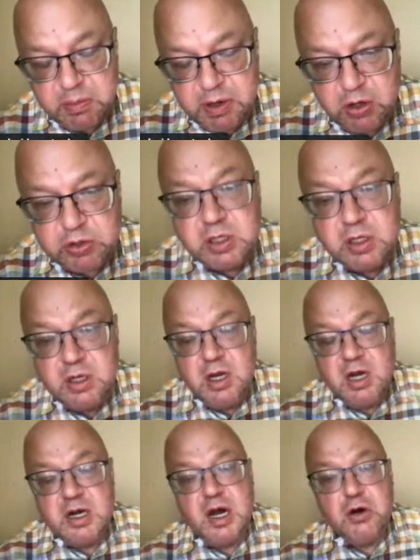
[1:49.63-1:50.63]
about
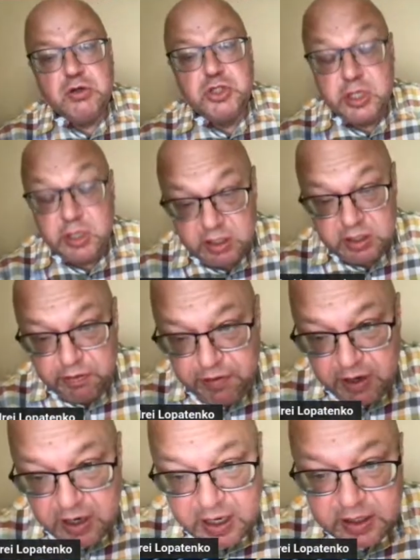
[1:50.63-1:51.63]
how generative
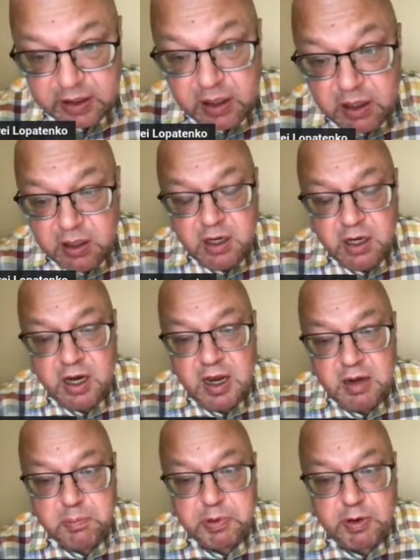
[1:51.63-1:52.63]
AI
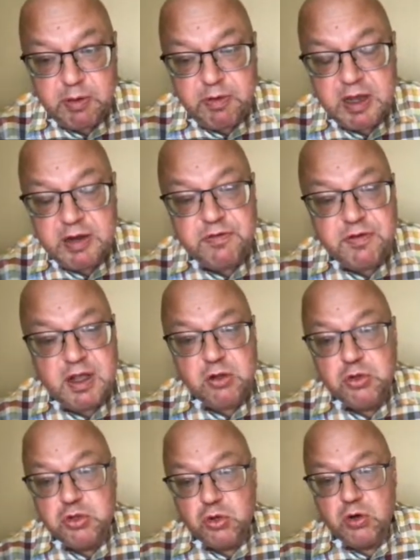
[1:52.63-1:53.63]
can provide value
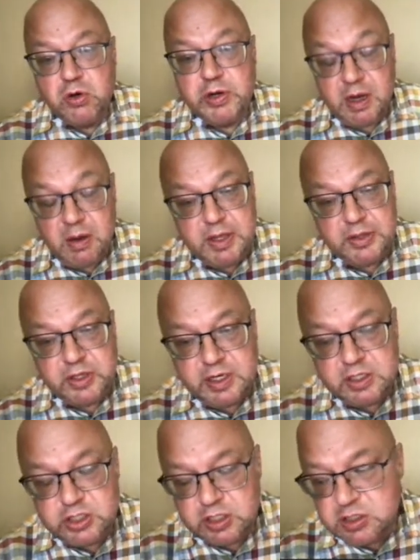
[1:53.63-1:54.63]
to recommender
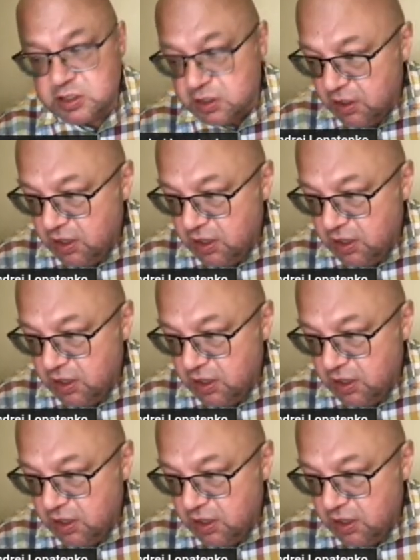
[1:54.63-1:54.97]
agents.